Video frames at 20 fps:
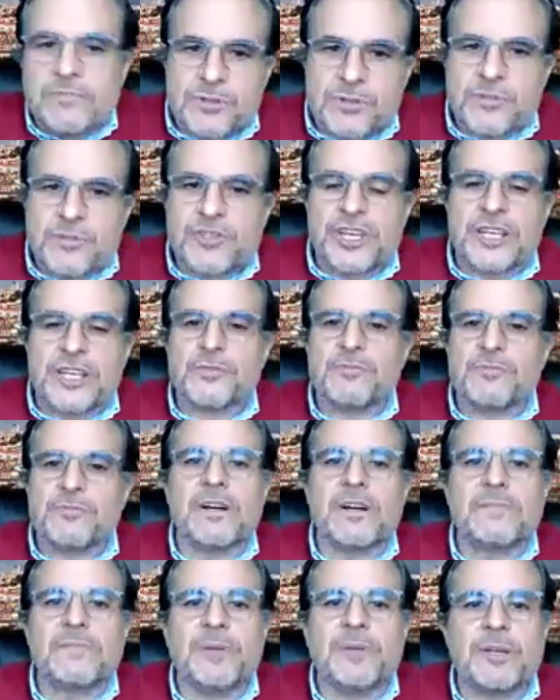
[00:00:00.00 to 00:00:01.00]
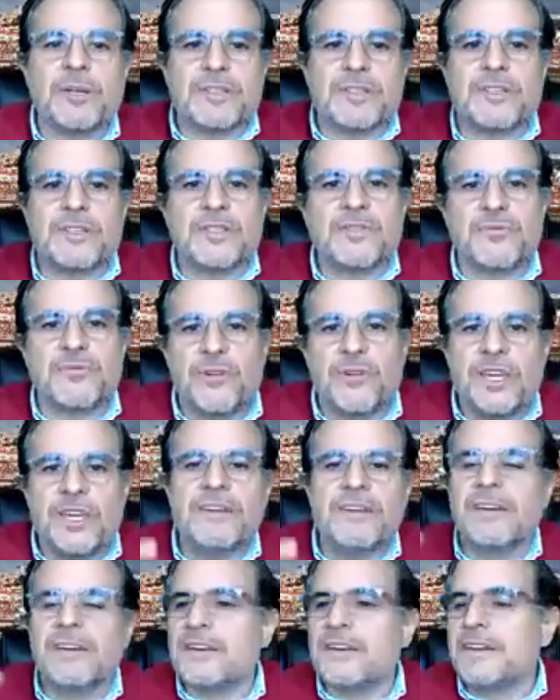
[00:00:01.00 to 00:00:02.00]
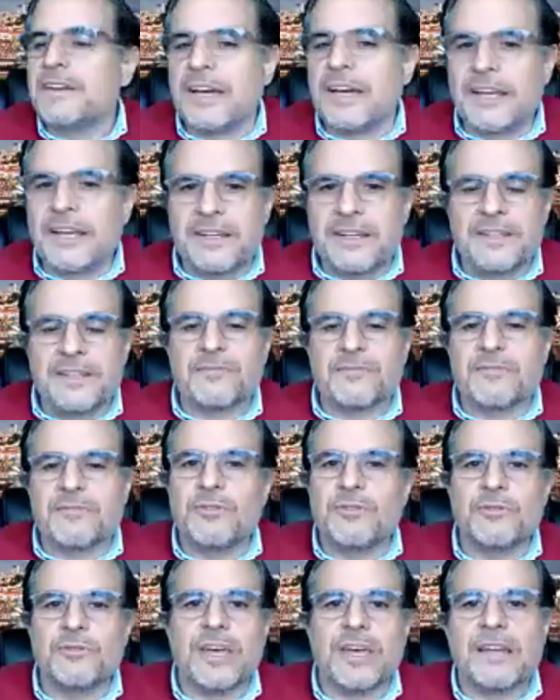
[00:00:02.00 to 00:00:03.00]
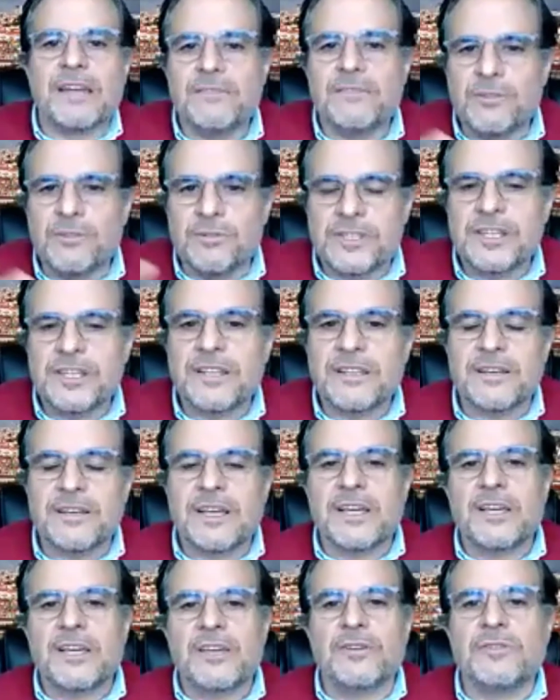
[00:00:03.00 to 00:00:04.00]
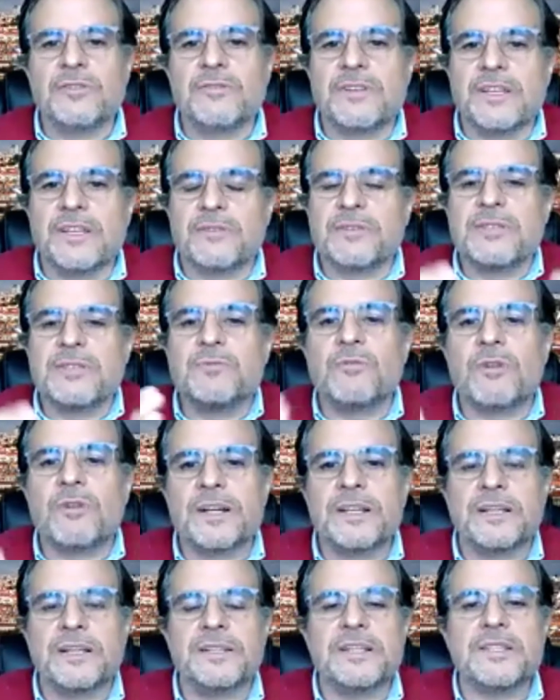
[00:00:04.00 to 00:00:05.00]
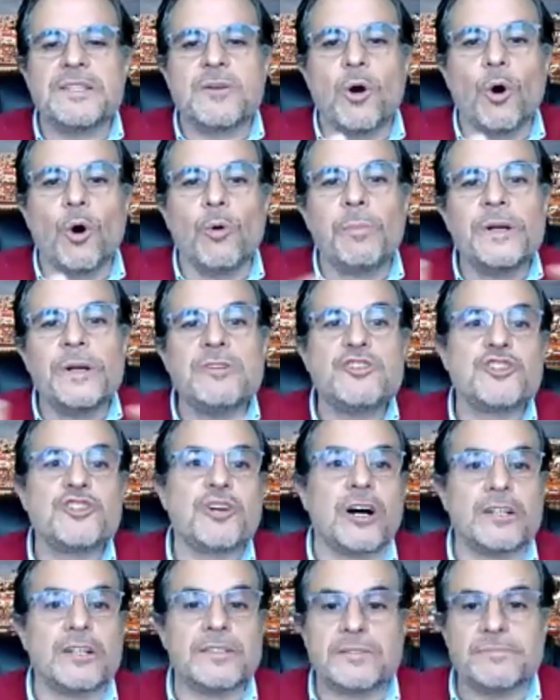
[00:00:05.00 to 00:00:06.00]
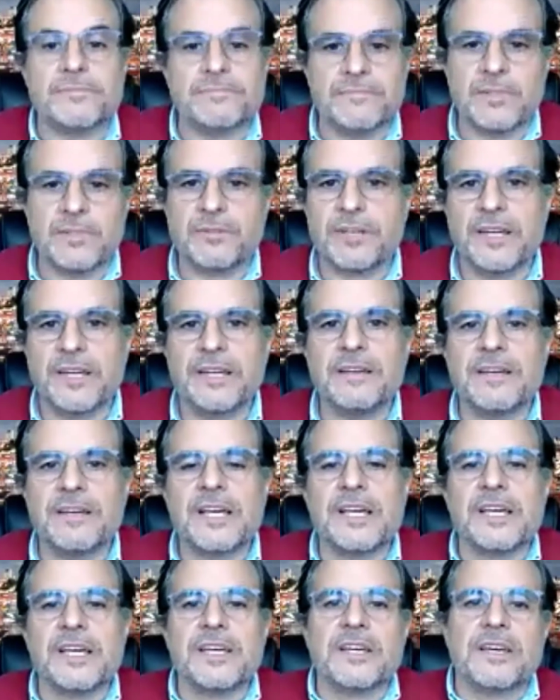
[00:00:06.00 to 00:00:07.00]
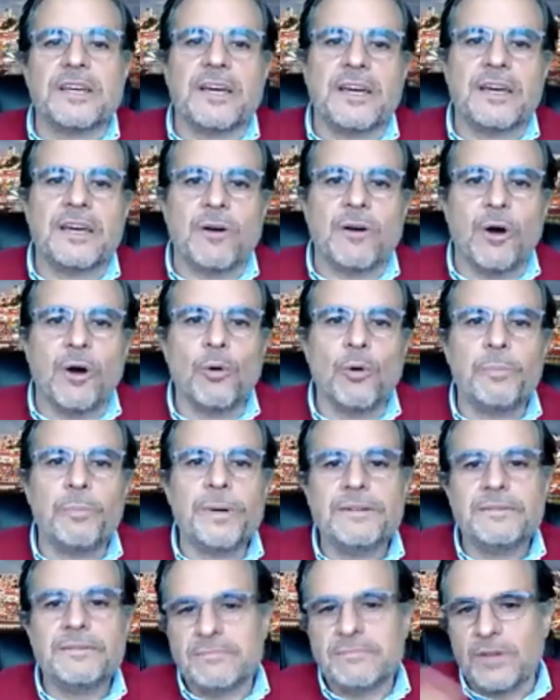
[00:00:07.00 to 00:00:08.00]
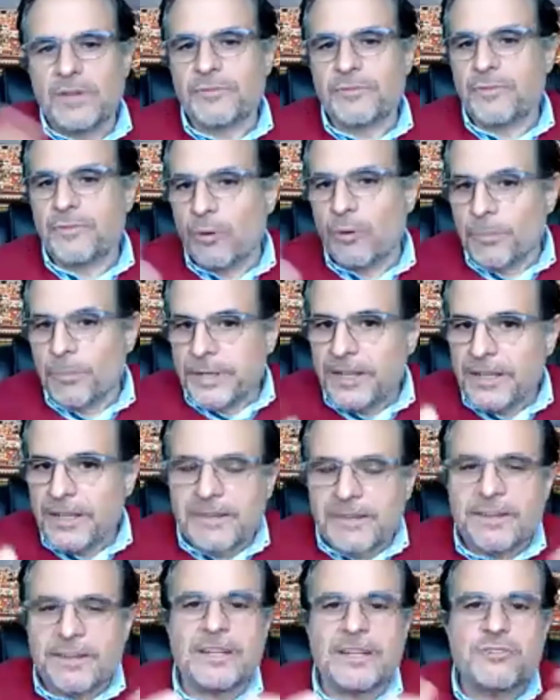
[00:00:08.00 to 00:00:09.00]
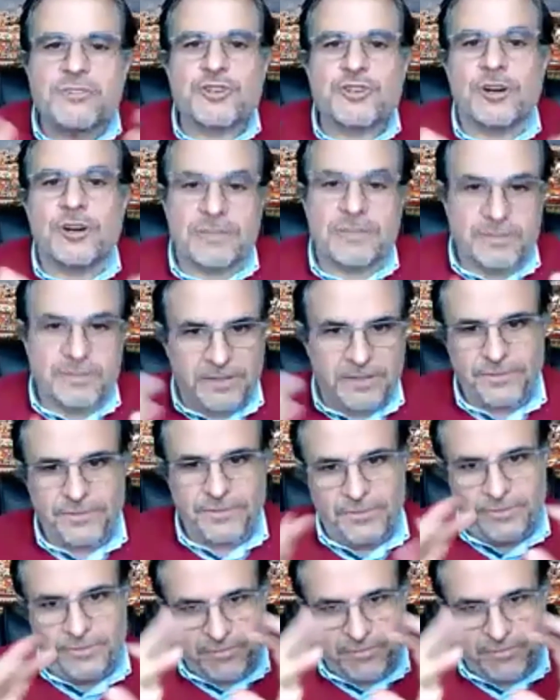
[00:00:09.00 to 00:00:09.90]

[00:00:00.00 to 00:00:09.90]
suggest one because it's free and you can use it. There is one that is open shot, okay? Opening and shot of